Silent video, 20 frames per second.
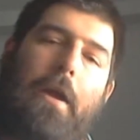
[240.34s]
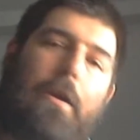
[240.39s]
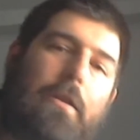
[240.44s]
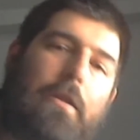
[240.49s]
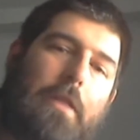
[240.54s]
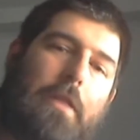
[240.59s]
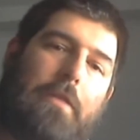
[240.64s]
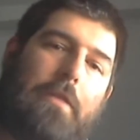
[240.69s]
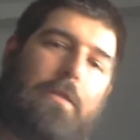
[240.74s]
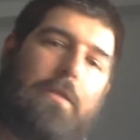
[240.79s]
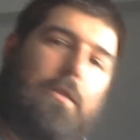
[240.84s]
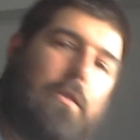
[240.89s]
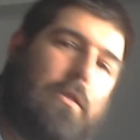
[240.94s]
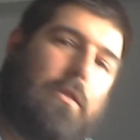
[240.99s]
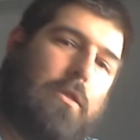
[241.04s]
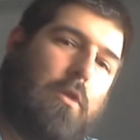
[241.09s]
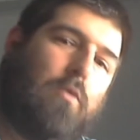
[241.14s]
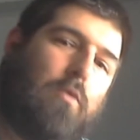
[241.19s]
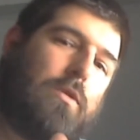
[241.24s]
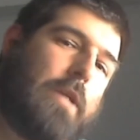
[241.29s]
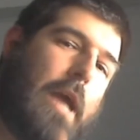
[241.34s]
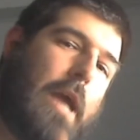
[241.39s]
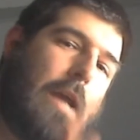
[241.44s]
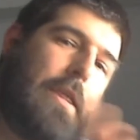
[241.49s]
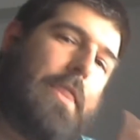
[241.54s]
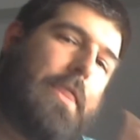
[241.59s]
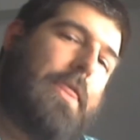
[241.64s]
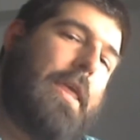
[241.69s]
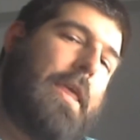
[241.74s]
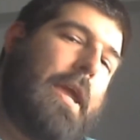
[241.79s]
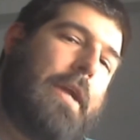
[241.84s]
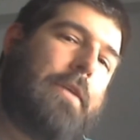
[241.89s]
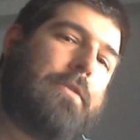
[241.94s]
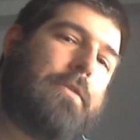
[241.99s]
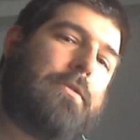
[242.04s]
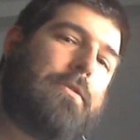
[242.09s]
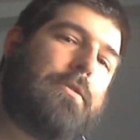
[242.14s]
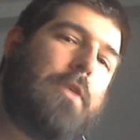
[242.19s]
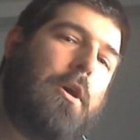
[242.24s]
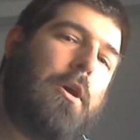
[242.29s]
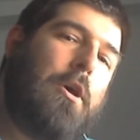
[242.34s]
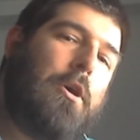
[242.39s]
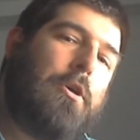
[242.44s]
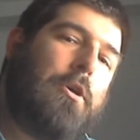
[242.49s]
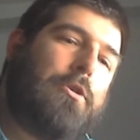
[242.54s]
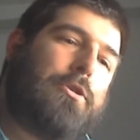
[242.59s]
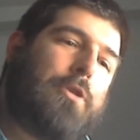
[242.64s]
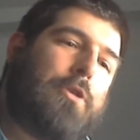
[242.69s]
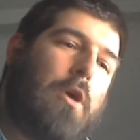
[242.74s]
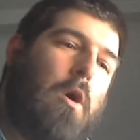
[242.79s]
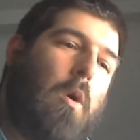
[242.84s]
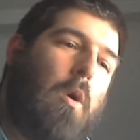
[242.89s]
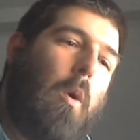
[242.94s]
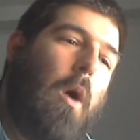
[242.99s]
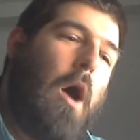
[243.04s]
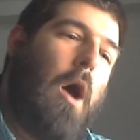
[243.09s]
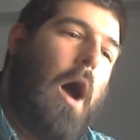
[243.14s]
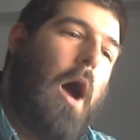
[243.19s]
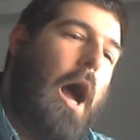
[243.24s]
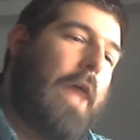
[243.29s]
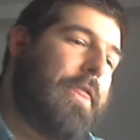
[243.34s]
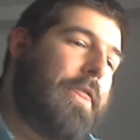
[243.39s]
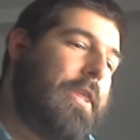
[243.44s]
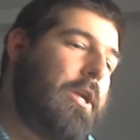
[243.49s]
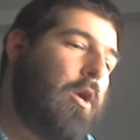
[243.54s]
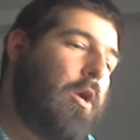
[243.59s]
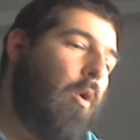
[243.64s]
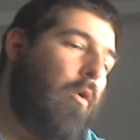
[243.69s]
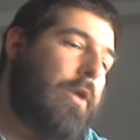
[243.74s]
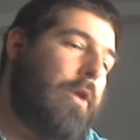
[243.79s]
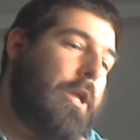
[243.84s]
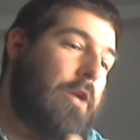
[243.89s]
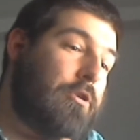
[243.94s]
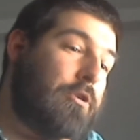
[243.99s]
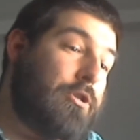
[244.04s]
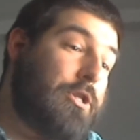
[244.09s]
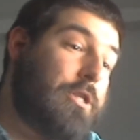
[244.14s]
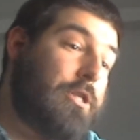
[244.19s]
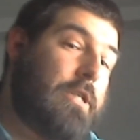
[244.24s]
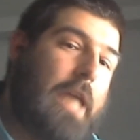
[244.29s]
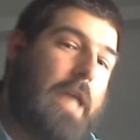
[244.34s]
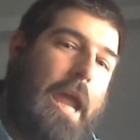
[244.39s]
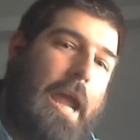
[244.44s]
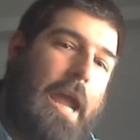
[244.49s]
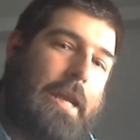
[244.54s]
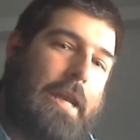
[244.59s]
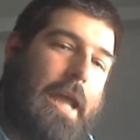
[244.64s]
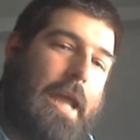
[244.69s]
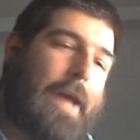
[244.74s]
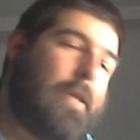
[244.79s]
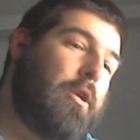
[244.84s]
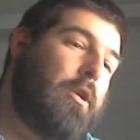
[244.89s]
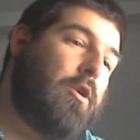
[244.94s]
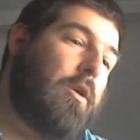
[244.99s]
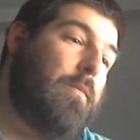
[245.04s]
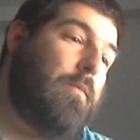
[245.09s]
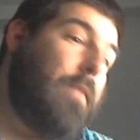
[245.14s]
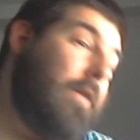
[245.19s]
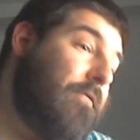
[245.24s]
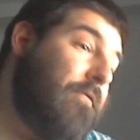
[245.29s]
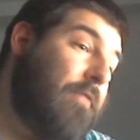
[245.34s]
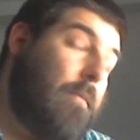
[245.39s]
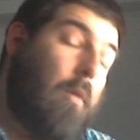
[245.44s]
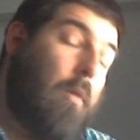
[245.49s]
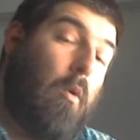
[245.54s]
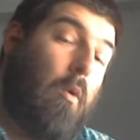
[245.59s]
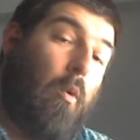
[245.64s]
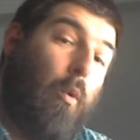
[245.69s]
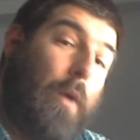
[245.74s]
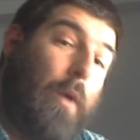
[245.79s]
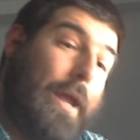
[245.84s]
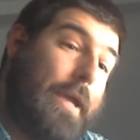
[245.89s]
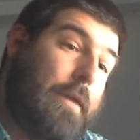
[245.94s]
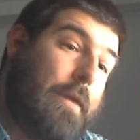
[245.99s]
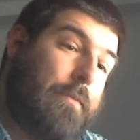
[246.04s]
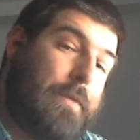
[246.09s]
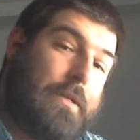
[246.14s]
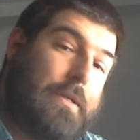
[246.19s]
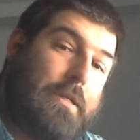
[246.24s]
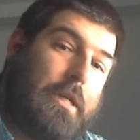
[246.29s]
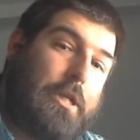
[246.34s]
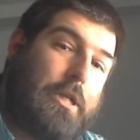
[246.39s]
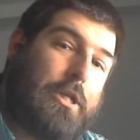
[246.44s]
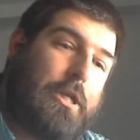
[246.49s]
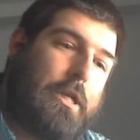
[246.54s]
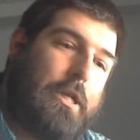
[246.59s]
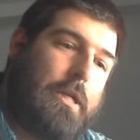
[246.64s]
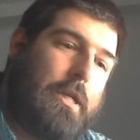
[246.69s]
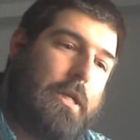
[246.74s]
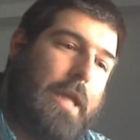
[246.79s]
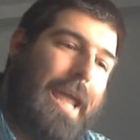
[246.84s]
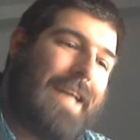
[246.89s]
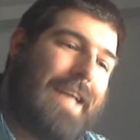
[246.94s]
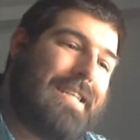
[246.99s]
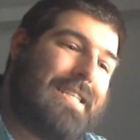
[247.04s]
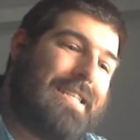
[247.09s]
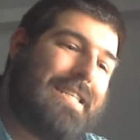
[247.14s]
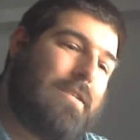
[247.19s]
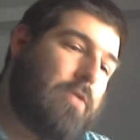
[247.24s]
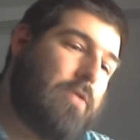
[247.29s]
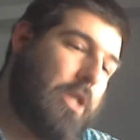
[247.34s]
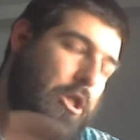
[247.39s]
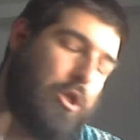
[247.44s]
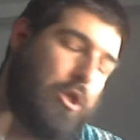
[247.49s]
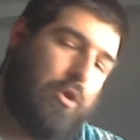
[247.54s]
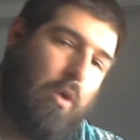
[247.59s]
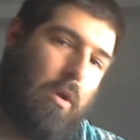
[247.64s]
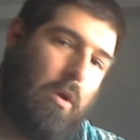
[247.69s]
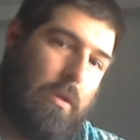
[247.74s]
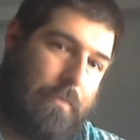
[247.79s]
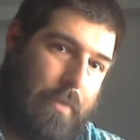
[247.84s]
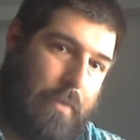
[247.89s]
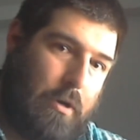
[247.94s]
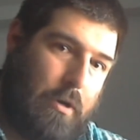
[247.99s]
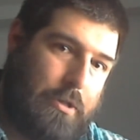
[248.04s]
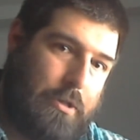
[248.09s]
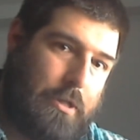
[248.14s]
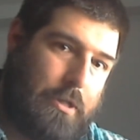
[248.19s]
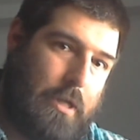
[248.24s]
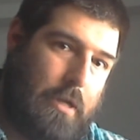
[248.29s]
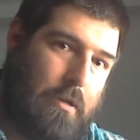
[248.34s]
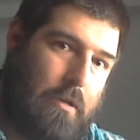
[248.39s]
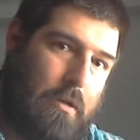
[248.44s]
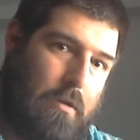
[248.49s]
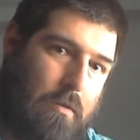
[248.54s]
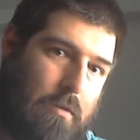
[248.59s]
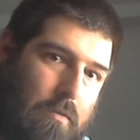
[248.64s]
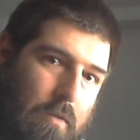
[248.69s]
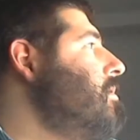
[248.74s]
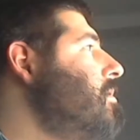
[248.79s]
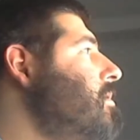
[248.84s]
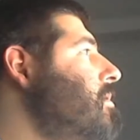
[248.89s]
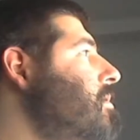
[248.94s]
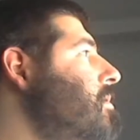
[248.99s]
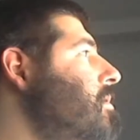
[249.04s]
and, and those kind of things so i think you already understand how you can be from a weak position and still control a person right